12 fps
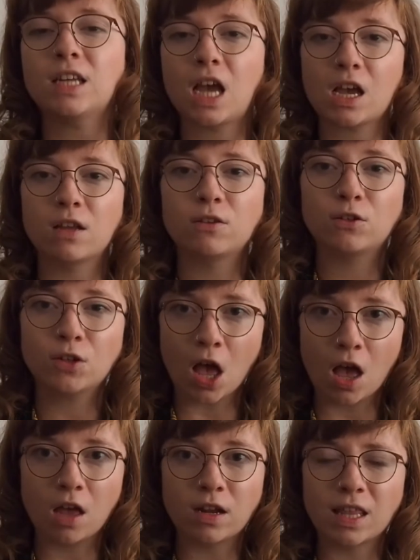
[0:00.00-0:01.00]
a
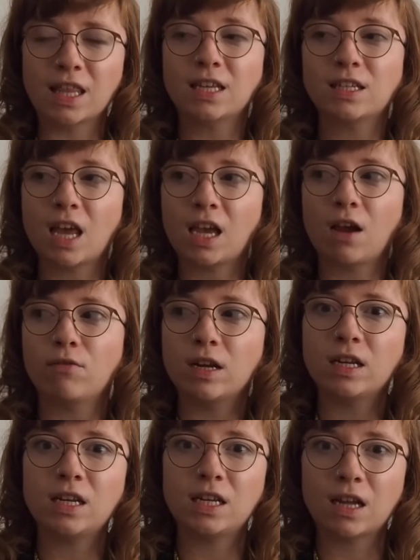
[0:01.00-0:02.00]
concern and they're saying, I really
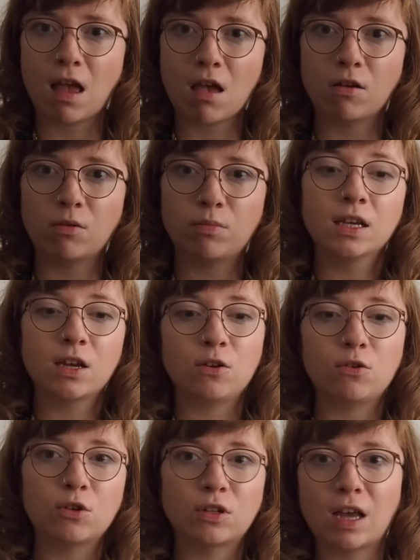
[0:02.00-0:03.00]
need help, can you
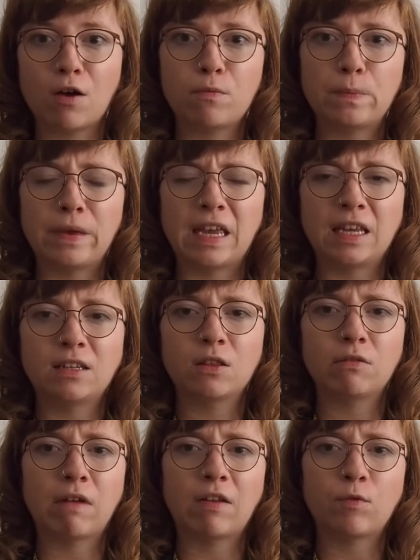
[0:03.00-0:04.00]
just help me, to the
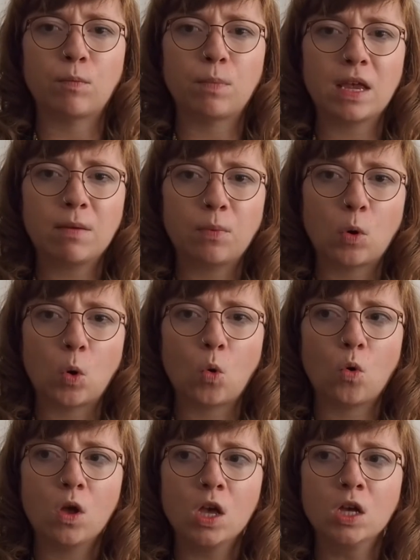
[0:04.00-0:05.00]
relevant
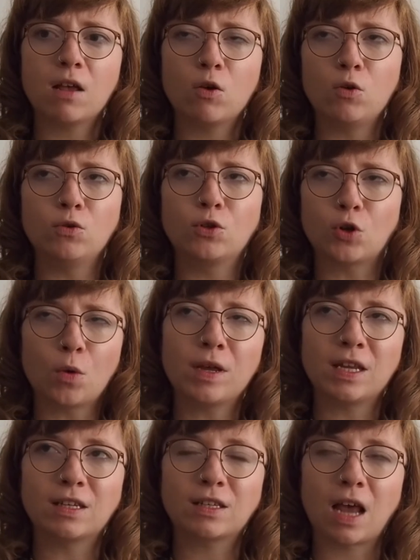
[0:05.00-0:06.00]
people whose job it
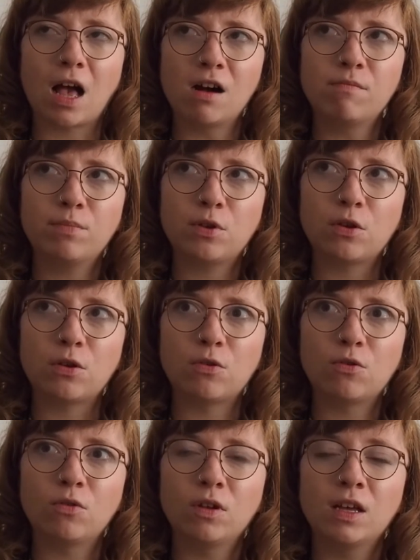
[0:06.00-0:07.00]
is to help
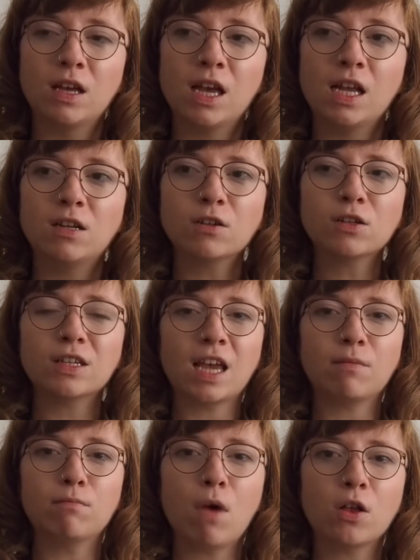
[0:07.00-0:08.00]
you, it doesn't take
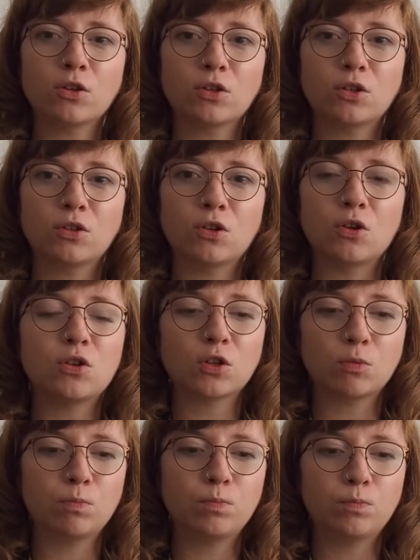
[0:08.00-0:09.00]
much to just
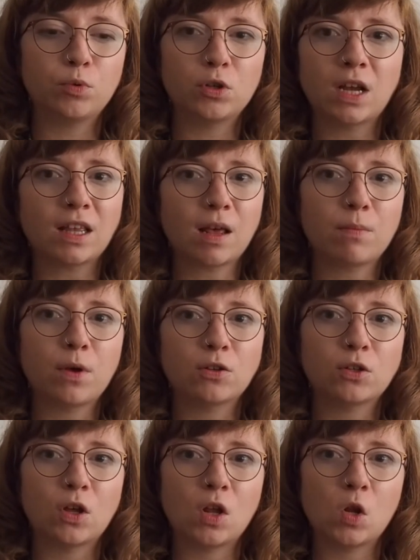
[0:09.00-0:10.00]
protect that
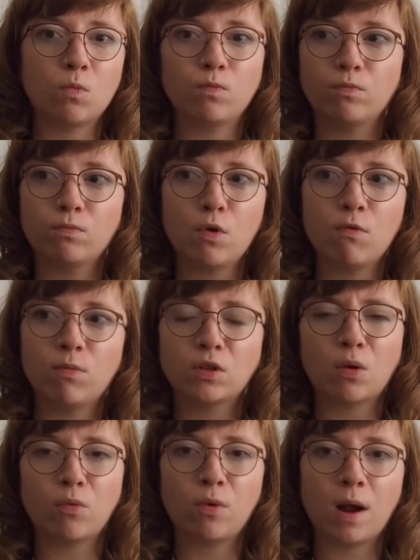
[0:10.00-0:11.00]
person, move them
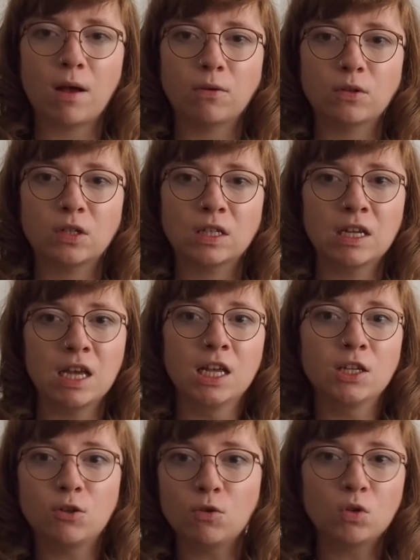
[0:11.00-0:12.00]
somewhere else,
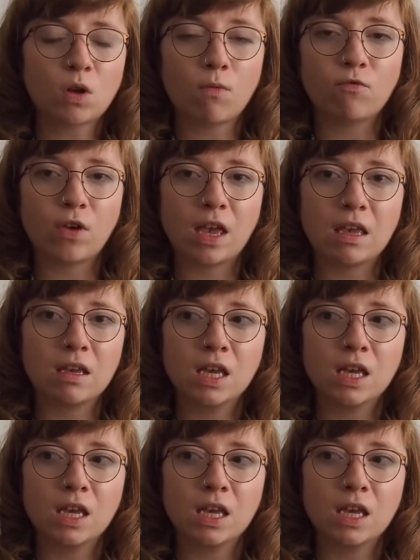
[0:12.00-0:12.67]
do something,